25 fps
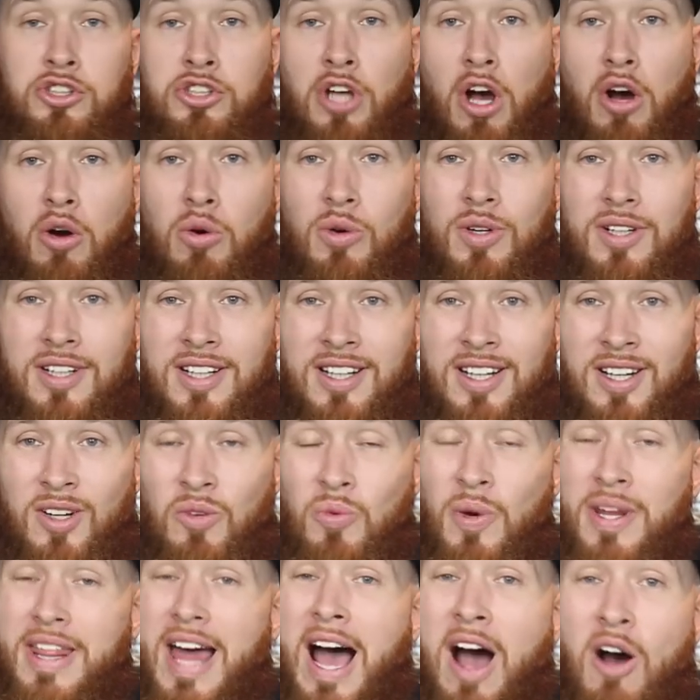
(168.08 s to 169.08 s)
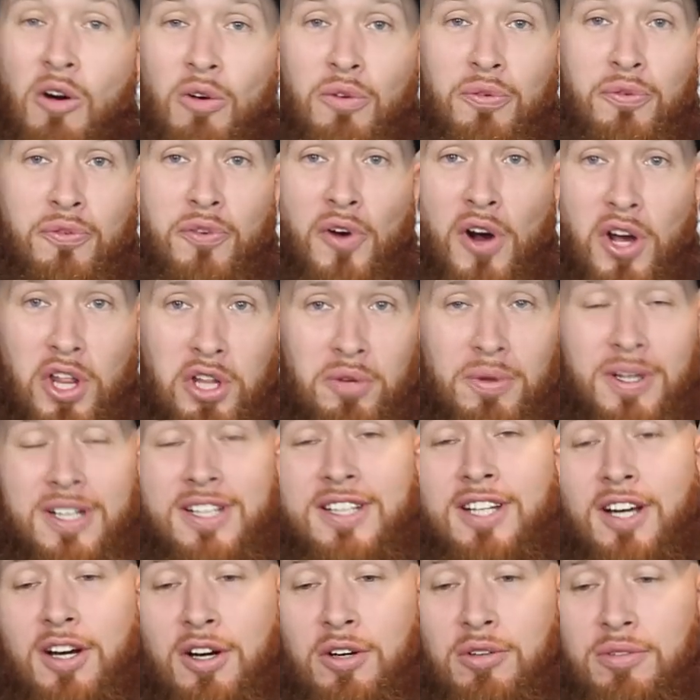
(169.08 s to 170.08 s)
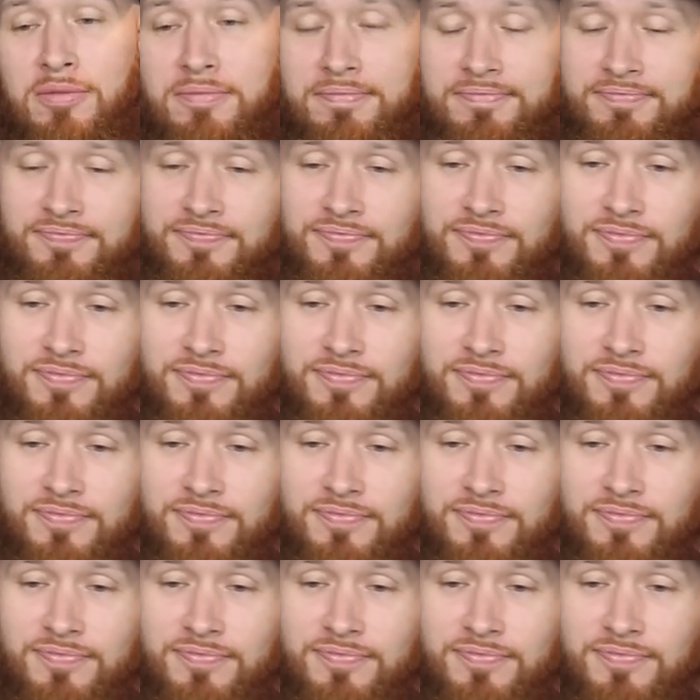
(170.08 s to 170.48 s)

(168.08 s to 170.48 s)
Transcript: So, without further ado,